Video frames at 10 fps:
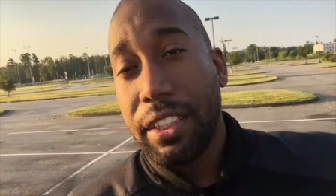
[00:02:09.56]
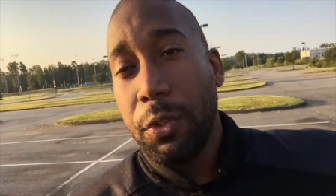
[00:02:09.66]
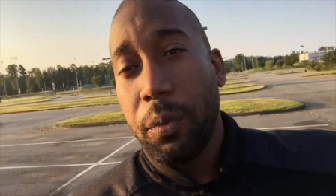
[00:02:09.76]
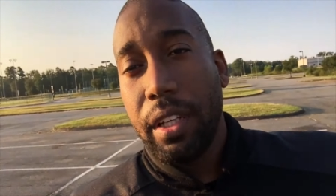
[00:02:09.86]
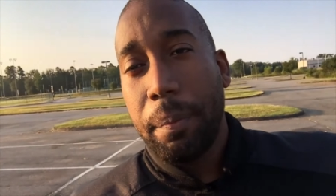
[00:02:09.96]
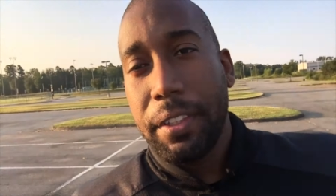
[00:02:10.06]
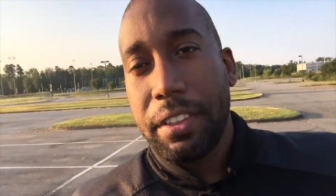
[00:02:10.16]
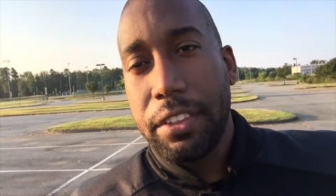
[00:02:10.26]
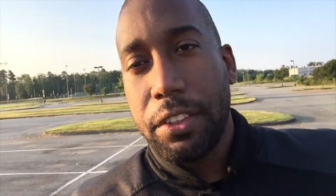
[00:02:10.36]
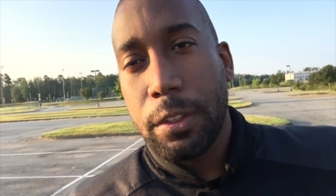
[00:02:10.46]
I do really
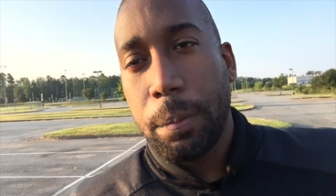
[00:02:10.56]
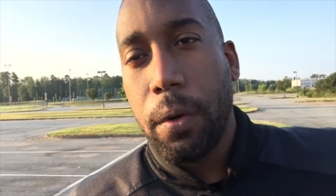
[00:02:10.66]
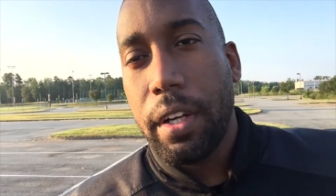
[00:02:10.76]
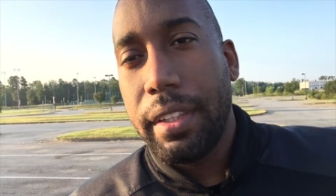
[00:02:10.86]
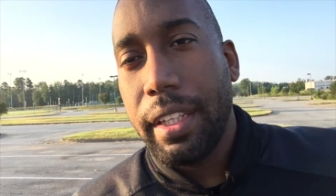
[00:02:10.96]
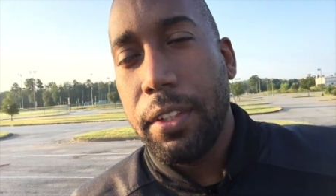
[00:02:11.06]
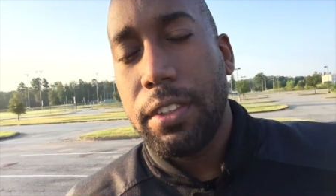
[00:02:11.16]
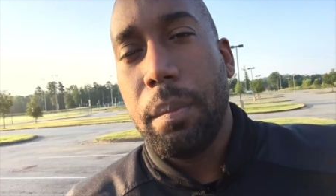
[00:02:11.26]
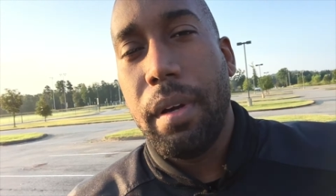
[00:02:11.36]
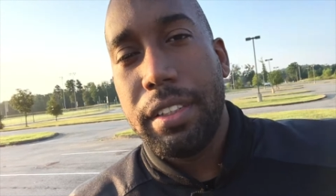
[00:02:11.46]
appreciate your support. Thank you
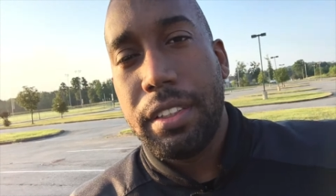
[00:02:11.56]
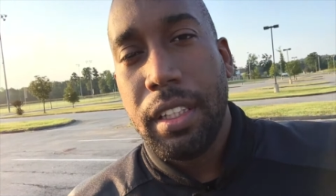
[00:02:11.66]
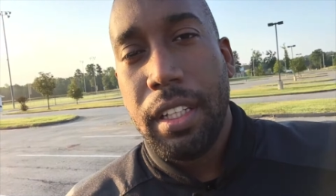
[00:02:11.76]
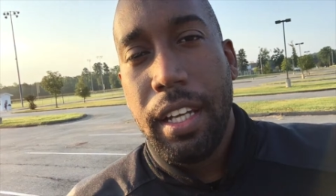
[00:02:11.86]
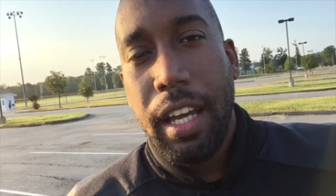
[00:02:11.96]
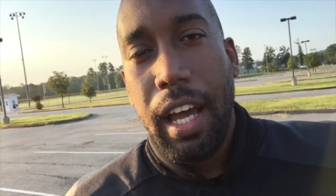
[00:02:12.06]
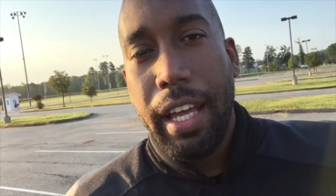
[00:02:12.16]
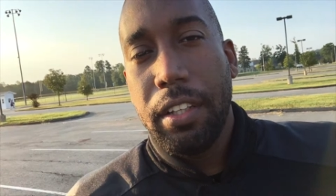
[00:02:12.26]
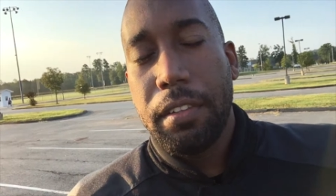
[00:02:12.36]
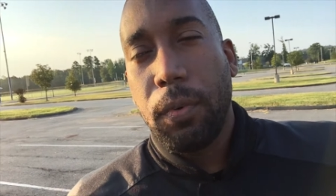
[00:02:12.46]
so much. Uh,
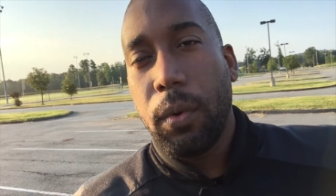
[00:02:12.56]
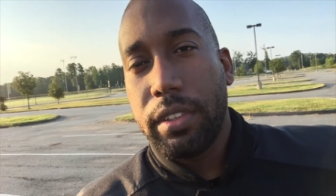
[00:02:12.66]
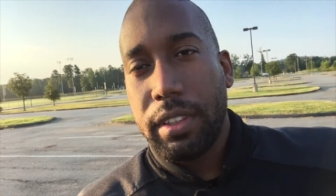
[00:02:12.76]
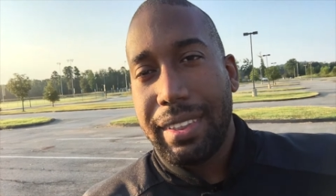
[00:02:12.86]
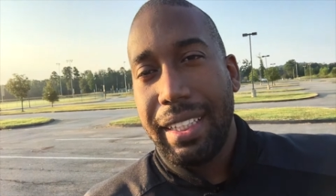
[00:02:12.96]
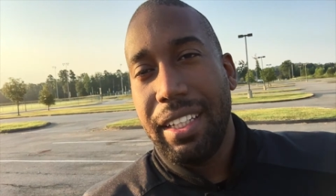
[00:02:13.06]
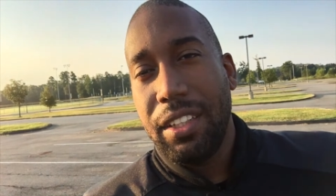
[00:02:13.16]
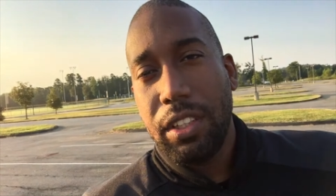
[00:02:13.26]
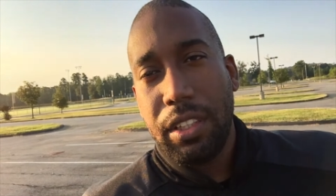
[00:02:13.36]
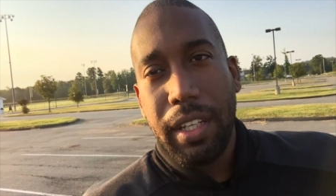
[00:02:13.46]
I look forward to
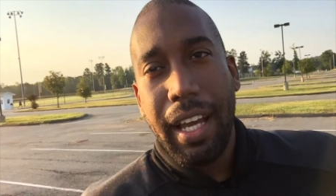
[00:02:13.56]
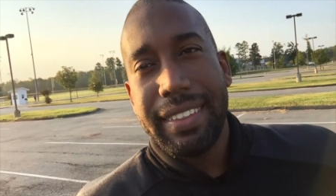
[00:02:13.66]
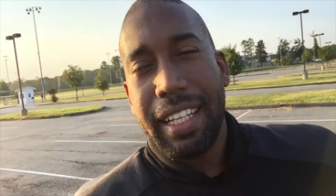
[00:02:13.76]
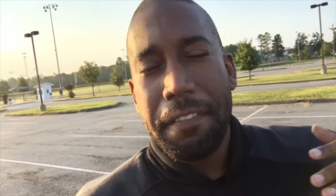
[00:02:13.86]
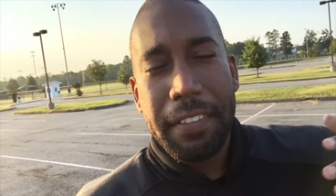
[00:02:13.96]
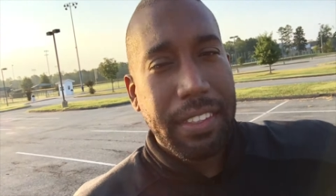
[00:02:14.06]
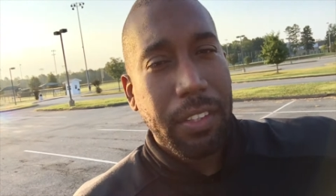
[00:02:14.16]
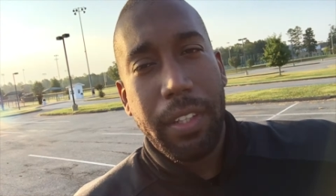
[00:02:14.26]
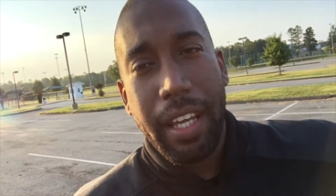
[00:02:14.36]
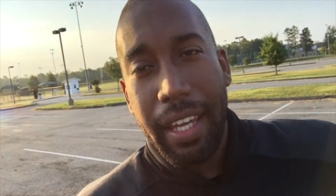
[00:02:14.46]
seeing you guys every
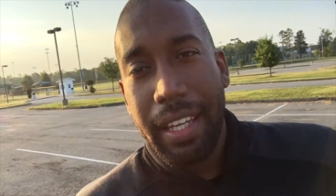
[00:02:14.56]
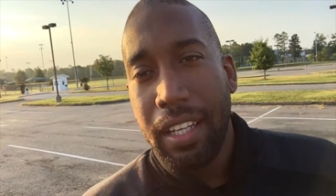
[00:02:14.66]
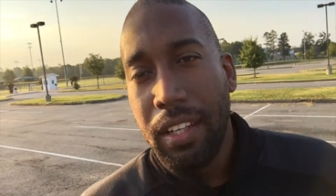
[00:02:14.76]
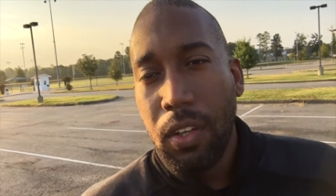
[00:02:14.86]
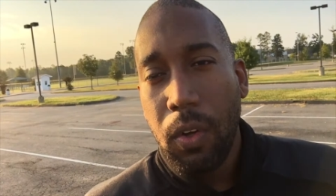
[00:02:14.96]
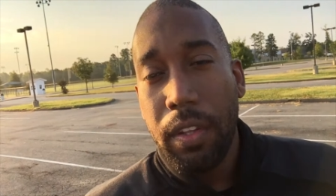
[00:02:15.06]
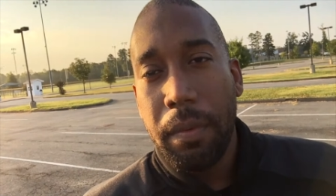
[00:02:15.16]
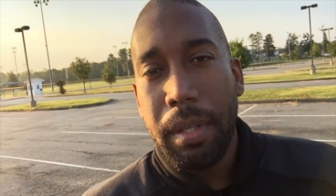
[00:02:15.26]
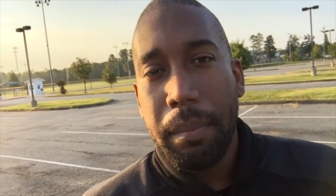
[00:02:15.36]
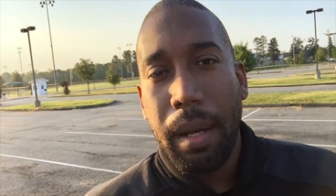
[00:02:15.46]
single day
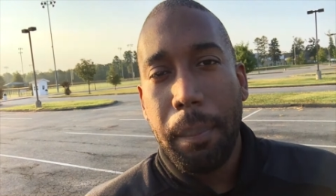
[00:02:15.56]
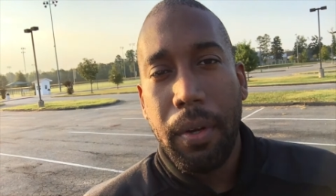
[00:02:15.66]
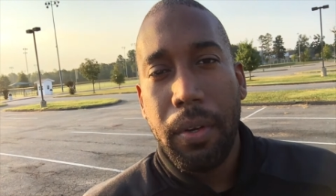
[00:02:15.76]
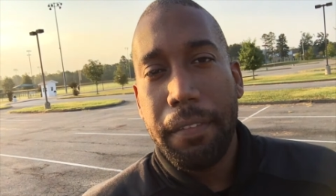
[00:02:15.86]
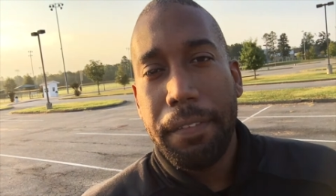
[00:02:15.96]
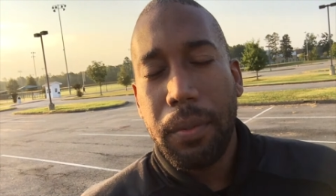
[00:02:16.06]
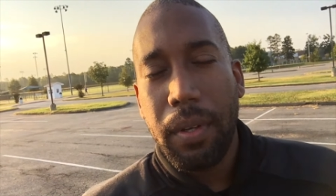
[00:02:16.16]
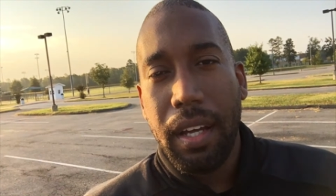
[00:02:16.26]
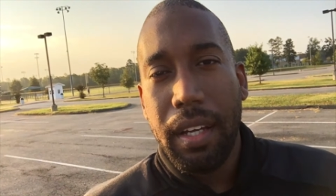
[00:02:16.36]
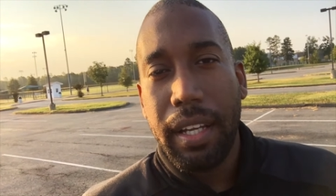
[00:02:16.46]
on Beam.pro if
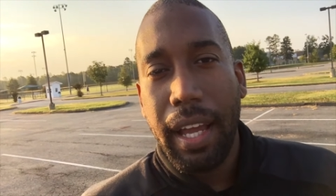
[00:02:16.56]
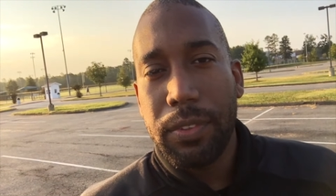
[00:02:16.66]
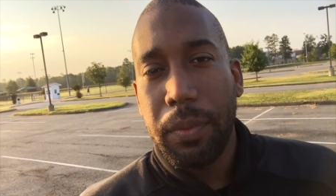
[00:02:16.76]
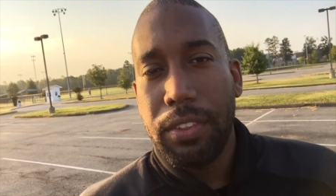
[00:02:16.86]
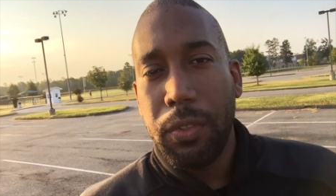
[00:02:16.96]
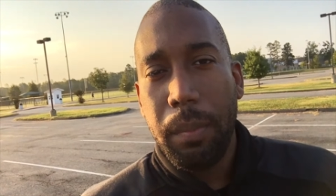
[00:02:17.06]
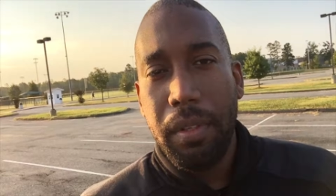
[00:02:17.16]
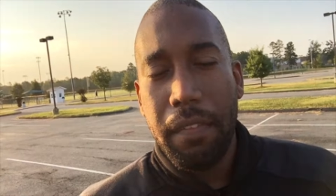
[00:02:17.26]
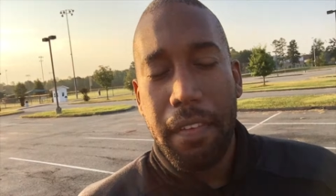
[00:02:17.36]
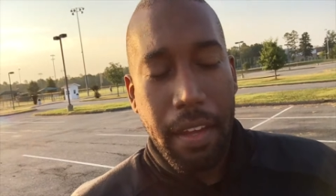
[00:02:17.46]
you uh, guys want to join
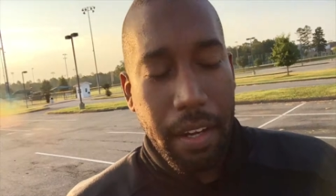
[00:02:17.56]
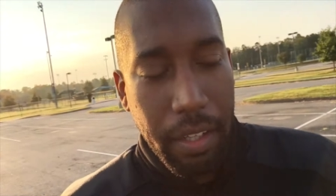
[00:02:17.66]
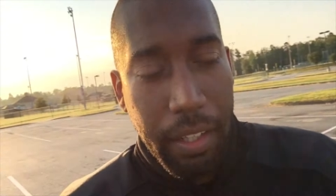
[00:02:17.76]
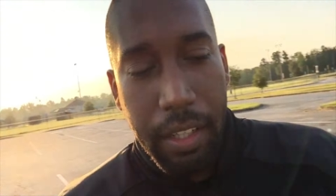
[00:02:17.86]
me over there.